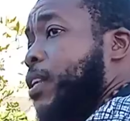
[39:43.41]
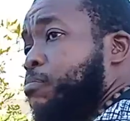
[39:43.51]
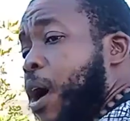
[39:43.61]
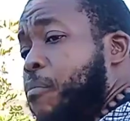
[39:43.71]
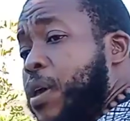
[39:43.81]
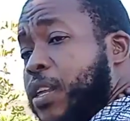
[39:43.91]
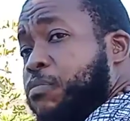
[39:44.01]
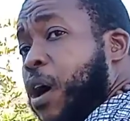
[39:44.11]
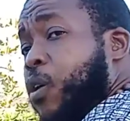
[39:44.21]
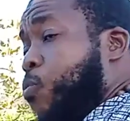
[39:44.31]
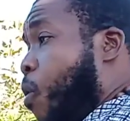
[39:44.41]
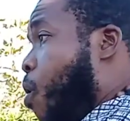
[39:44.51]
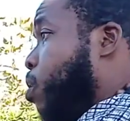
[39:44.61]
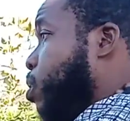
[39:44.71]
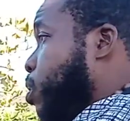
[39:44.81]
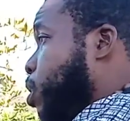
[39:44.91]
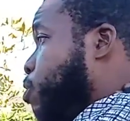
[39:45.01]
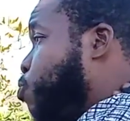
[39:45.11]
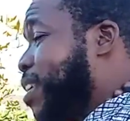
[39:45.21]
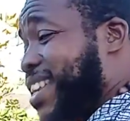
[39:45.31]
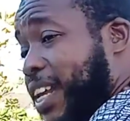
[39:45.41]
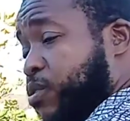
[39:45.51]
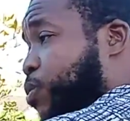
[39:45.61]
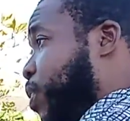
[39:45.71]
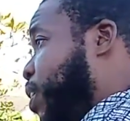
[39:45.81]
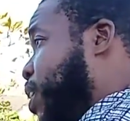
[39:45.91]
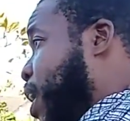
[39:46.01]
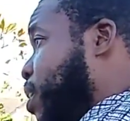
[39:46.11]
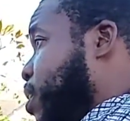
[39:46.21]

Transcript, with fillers: man, made this man the war. He raised Lazarus from the dead.